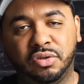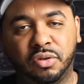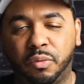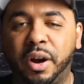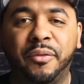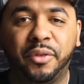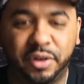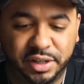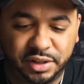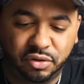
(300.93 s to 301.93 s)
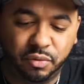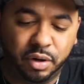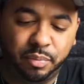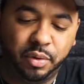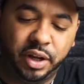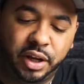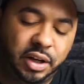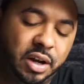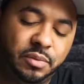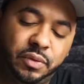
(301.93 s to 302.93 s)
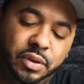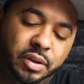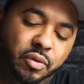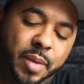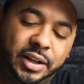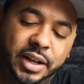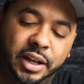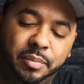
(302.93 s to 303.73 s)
drawer wherever it is that you want to put it comes with a little magnetic